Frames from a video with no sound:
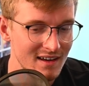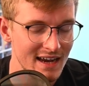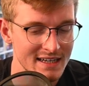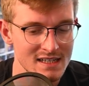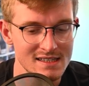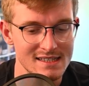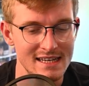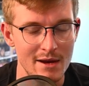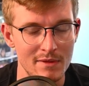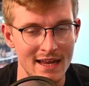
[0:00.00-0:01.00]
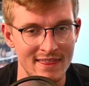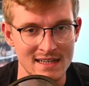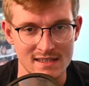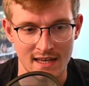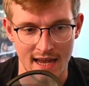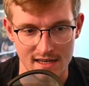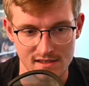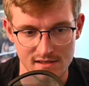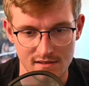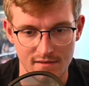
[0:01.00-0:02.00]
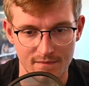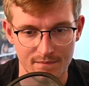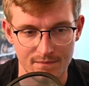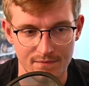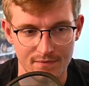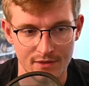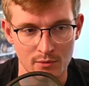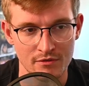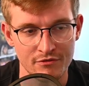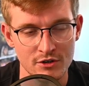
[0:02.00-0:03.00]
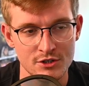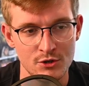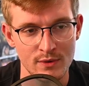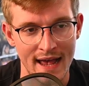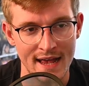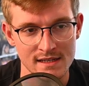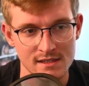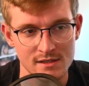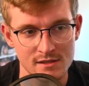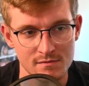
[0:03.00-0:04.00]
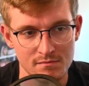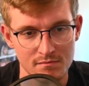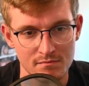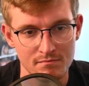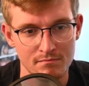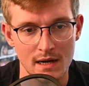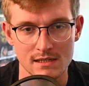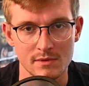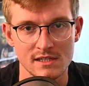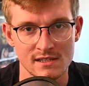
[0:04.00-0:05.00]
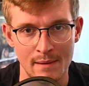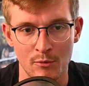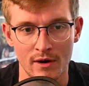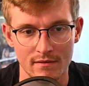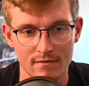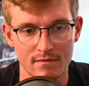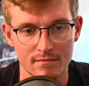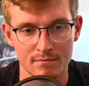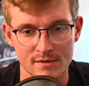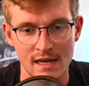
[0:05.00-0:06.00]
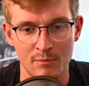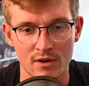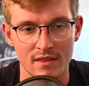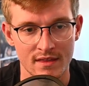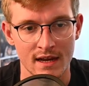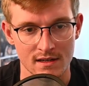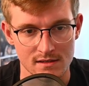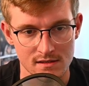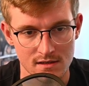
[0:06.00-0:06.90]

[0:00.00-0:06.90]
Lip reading: It doesn't seem like that's the case. They're referred to as possibly separate things.